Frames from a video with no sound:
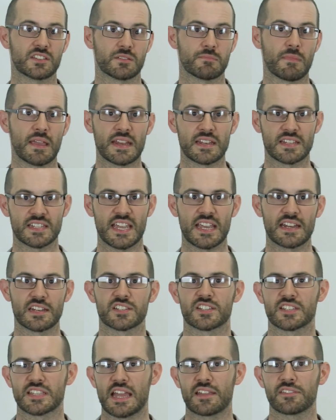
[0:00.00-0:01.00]
to maintain a
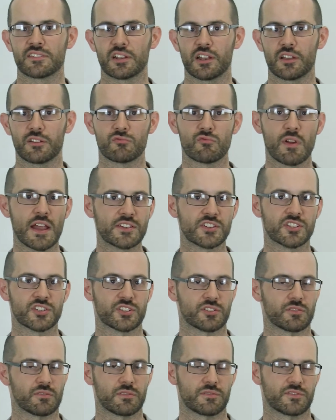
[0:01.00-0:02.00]
standalone
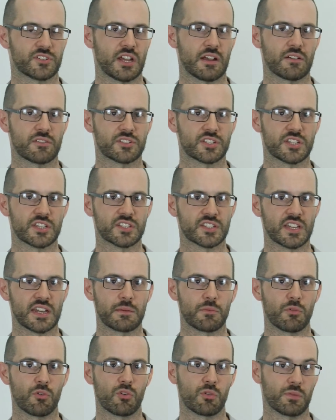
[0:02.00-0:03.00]
register of charities
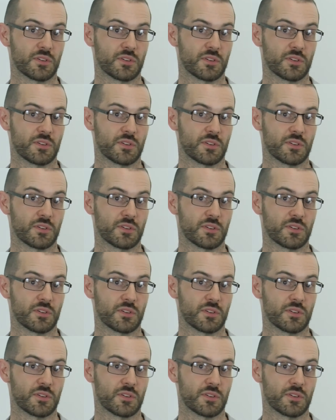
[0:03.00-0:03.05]
anymore,